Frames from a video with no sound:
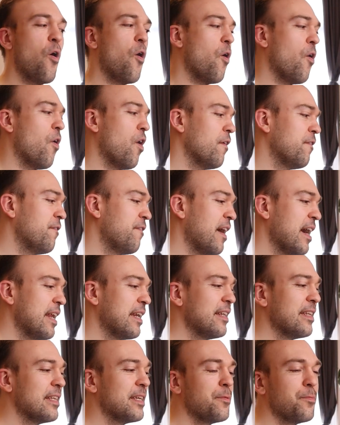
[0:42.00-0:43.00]
or
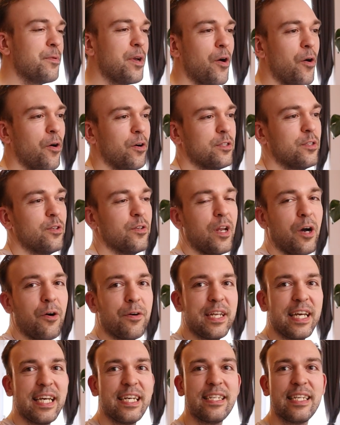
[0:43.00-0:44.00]
finally we are also
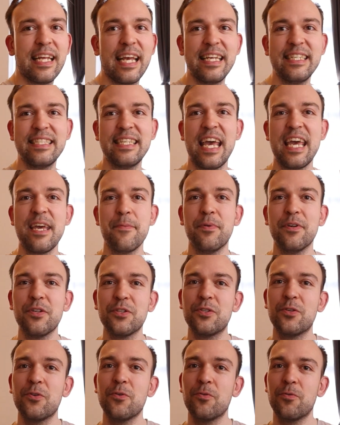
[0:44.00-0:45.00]
nowadays able
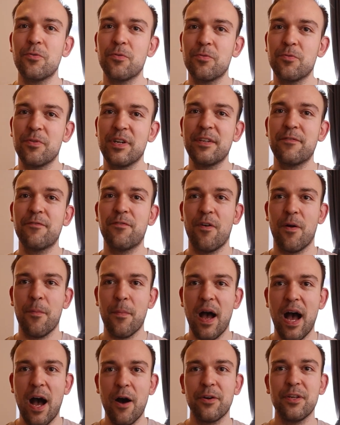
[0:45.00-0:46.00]
to read
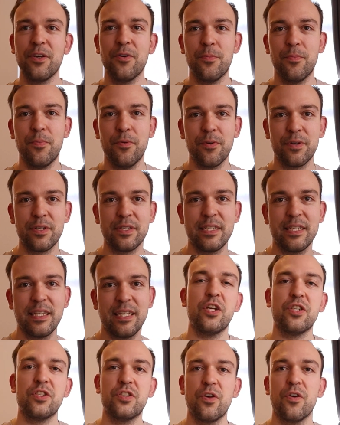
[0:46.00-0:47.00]
from audiobooks.
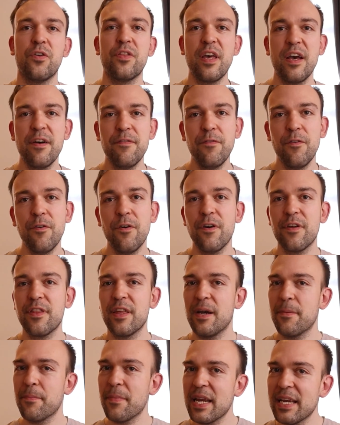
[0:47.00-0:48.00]
So therefore
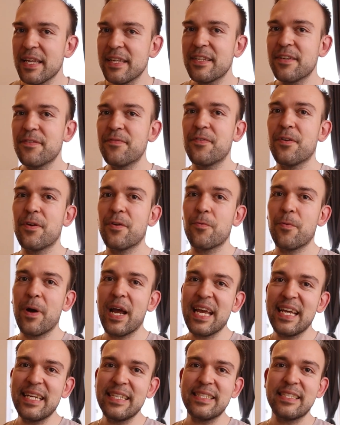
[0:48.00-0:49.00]
there are many different
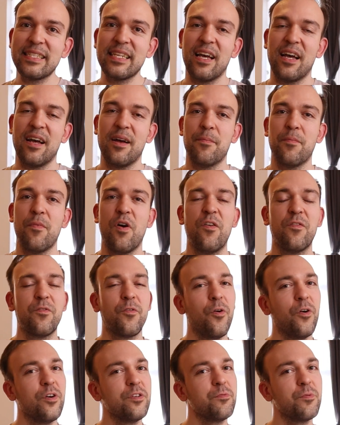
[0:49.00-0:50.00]
ways. Of
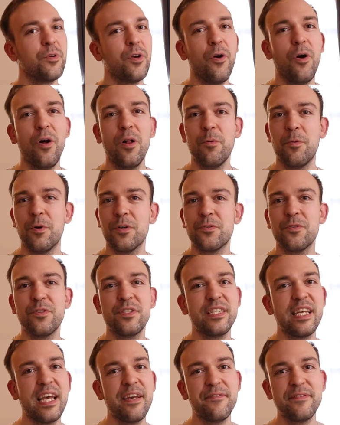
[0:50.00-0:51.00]
course we all want to
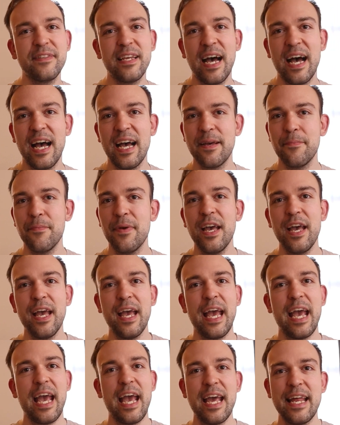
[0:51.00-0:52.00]
save time,
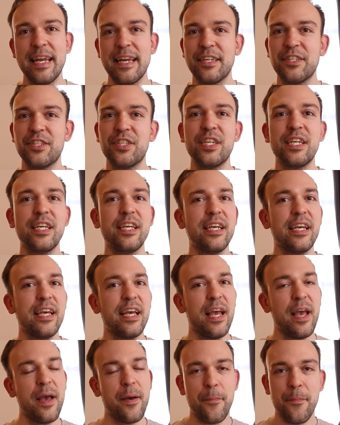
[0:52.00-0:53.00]
energy,
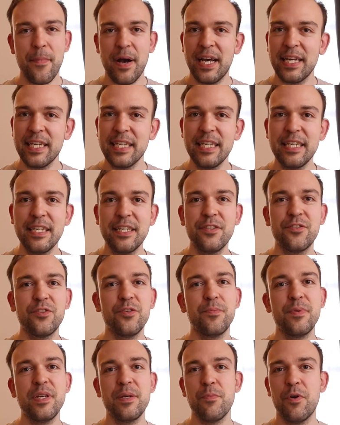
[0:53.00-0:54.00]
money
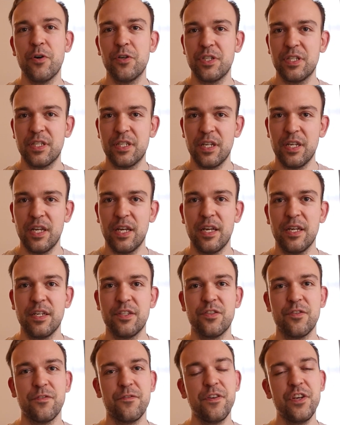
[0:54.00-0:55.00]
to be most
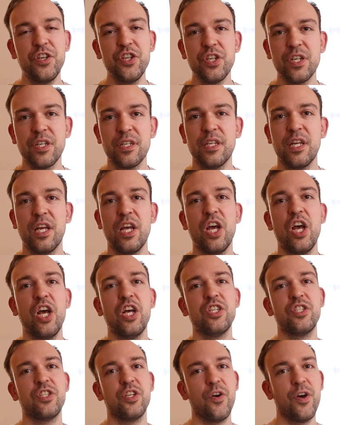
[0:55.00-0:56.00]
sufficient.
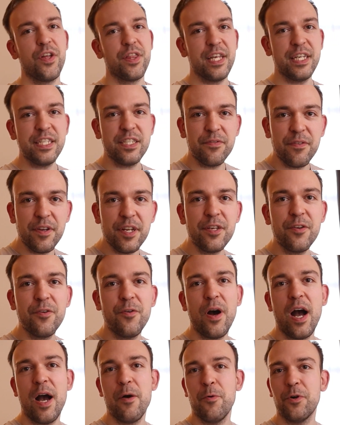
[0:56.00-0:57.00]
So in this video
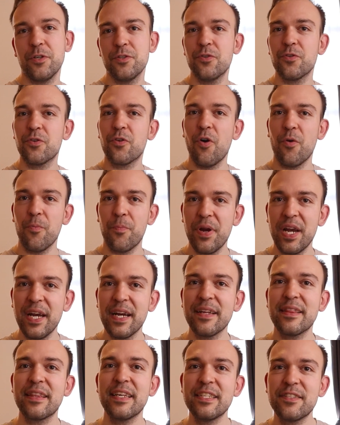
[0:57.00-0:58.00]
I want to
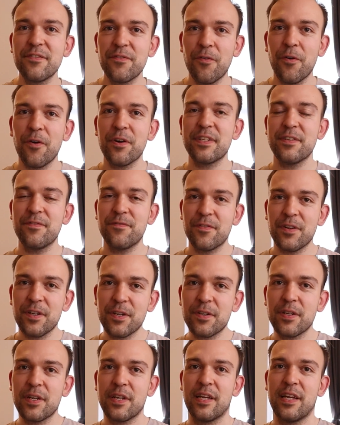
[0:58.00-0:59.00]
compare these four
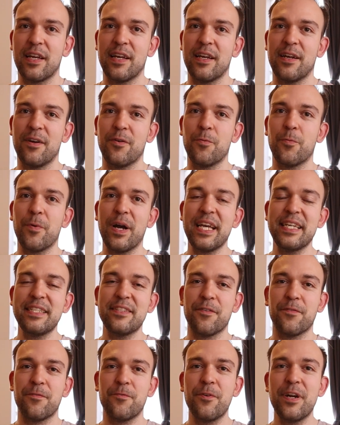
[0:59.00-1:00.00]
different ways
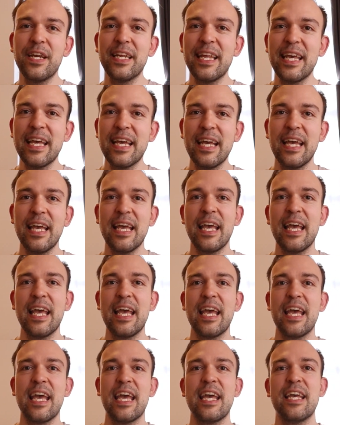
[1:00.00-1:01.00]
of reading
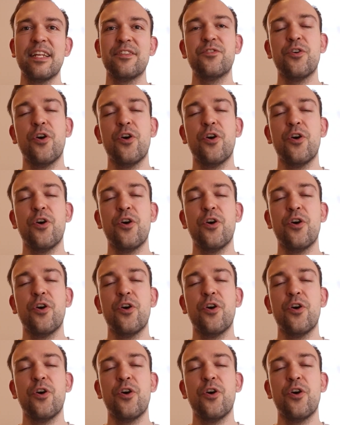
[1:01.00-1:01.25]
in